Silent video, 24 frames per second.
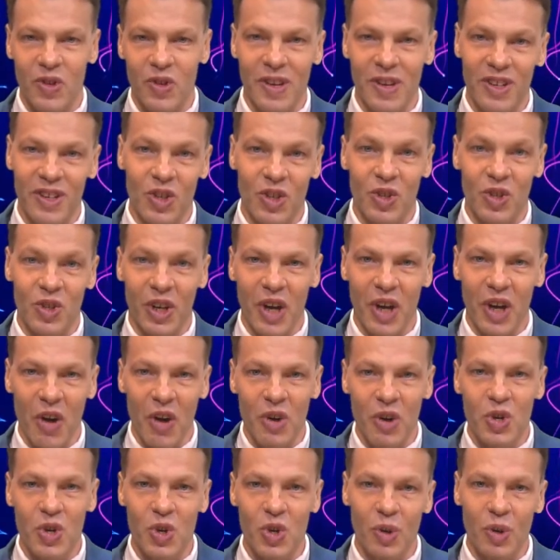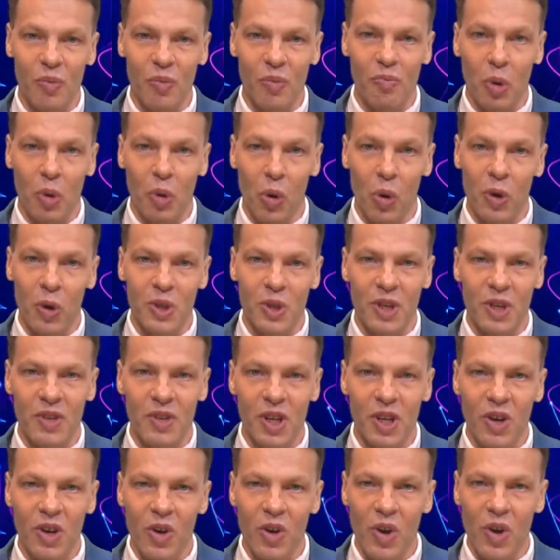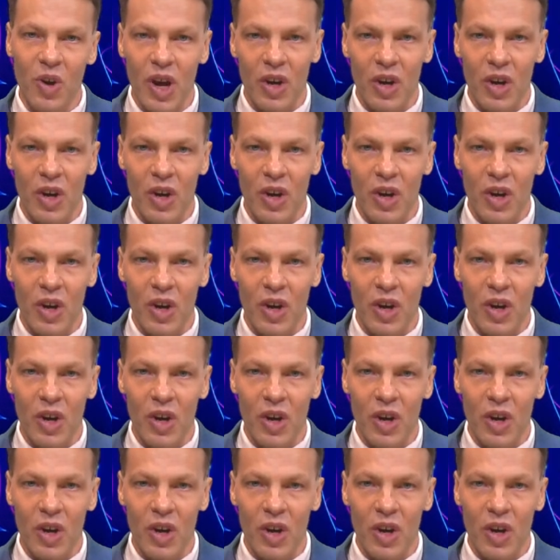just encourage you to pause the video,